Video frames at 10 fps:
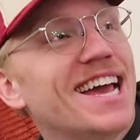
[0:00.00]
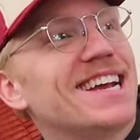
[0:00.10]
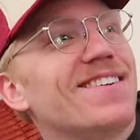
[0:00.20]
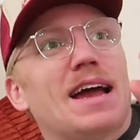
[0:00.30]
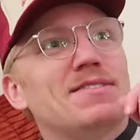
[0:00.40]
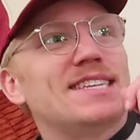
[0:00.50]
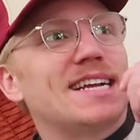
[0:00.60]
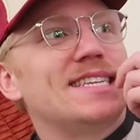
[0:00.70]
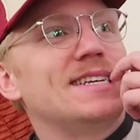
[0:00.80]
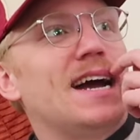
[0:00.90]
Like, I was
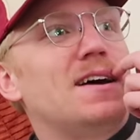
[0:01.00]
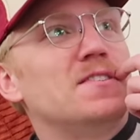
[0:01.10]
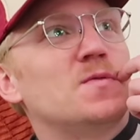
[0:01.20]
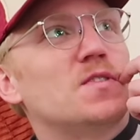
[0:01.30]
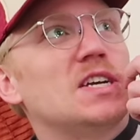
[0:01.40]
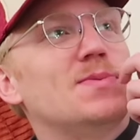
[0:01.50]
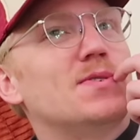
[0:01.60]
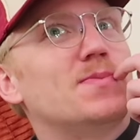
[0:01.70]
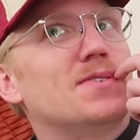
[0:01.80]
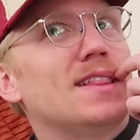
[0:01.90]
texting Kyle this morning and we
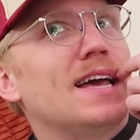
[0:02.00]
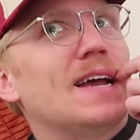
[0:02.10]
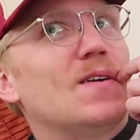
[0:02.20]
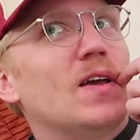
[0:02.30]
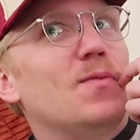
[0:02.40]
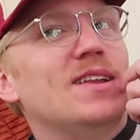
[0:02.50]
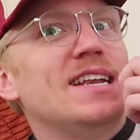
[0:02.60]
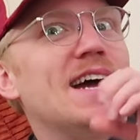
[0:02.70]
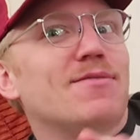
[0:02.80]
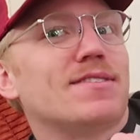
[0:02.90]
were both like, okay, we
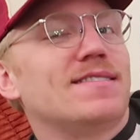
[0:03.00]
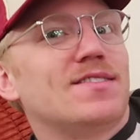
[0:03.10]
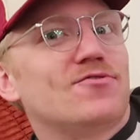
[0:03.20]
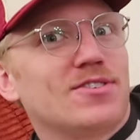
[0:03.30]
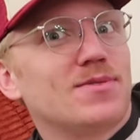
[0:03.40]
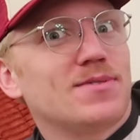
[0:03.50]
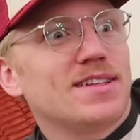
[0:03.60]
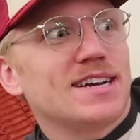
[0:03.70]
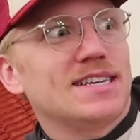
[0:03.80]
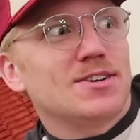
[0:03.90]
did not realize how drunk we were
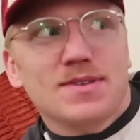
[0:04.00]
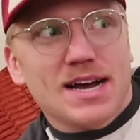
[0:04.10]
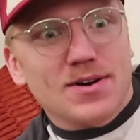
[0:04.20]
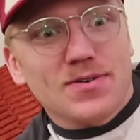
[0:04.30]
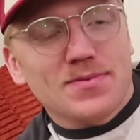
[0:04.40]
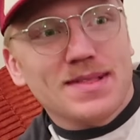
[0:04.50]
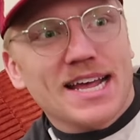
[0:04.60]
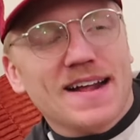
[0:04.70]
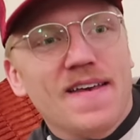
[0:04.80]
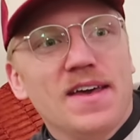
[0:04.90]
like until we got home.
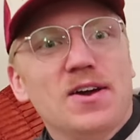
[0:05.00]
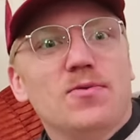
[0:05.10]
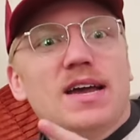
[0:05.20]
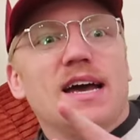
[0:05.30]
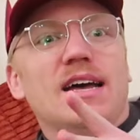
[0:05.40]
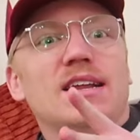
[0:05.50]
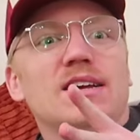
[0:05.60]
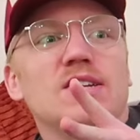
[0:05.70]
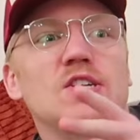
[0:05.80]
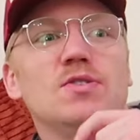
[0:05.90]
Like, we
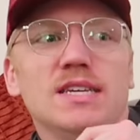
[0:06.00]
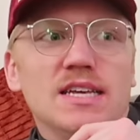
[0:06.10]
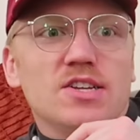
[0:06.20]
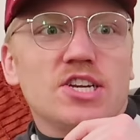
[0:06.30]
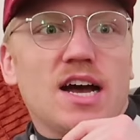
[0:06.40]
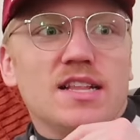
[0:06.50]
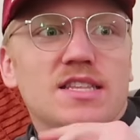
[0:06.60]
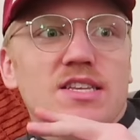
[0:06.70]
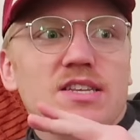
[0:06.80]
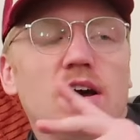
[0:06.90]
had two tequila
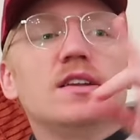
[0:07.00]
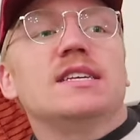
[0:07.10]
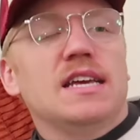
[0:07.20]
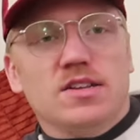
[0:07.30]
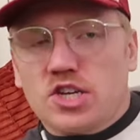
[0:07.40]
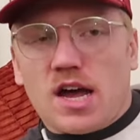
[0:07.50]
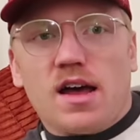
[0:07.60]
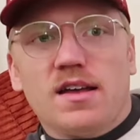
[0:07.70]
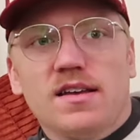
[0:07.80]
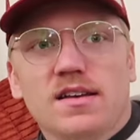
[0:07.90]
shots, a tequila
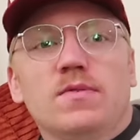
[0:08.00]
shot.